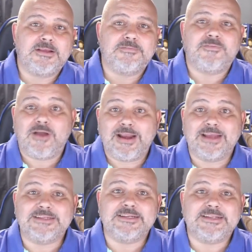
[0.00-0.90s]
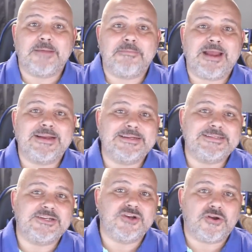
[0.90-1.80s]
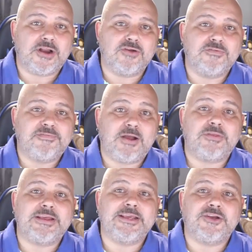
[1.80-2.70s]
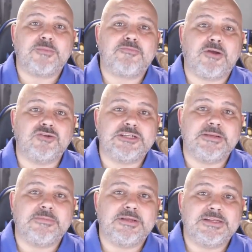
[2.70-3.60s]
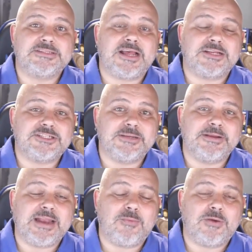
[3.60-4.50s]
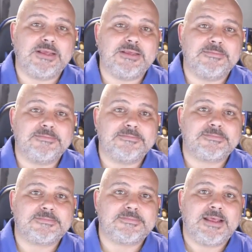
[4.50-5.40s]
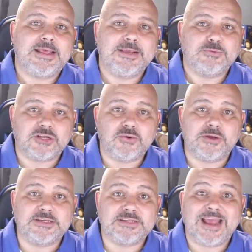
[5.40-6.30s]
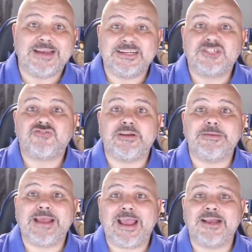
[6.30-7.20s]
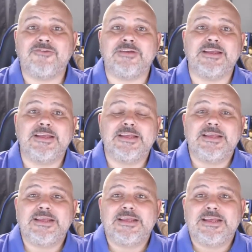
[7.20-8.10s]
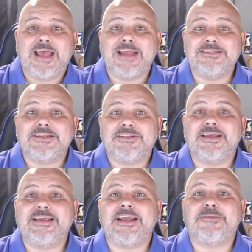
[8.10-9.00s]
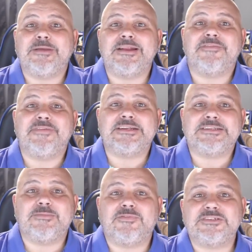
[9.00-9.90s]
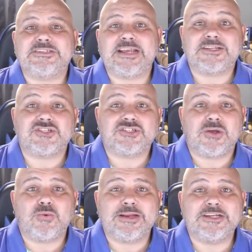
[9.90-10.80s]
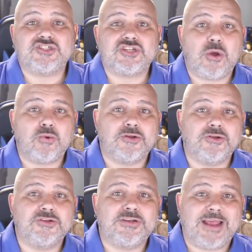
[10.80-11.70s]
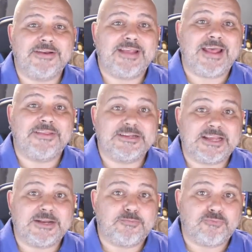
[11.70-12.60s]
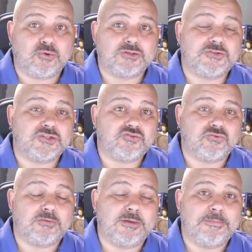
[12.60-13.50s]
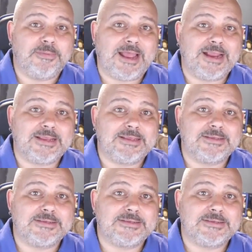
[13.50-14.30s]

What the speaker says: Violated that a man he did not know felt that he could approach him and touch him in that way. He was annoyed and extremely angry, and that he had been the victim of a sex assault in his childhood and that this had brought the trauma back.